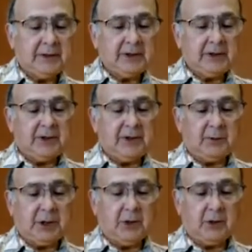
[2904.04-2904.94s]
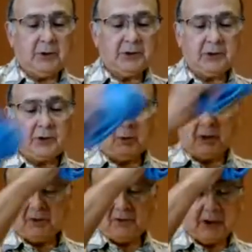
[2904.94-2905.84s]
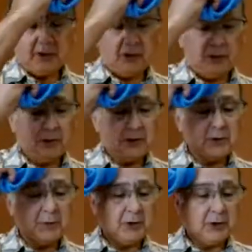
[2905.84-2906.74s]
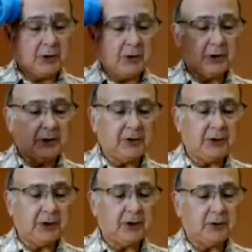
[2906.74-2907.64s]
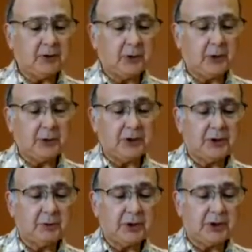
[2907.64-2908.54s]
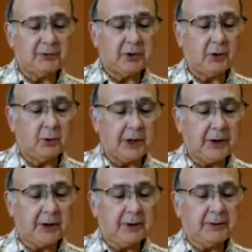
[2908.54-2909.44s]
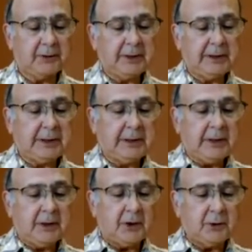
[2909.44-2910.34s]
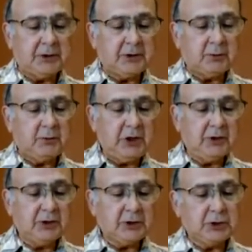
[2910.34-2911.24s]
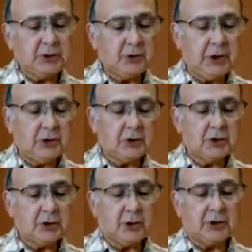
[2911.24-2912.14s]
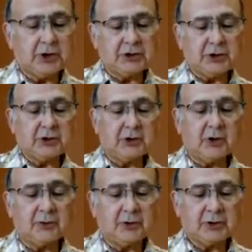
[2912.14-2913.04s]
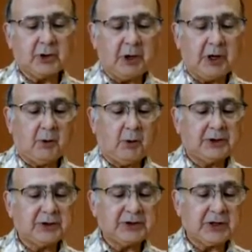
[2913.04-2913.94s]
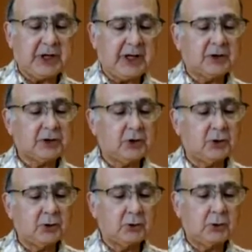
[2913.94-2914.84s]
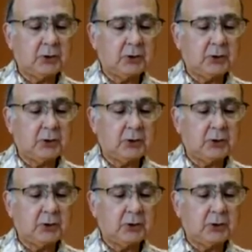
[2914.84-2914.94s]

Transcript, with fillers: Tell them at Holden you might find the Holy Spirit going to the end of the road in the middle of nowhere, going to meals with strangers who are just as nervous about what to say as you,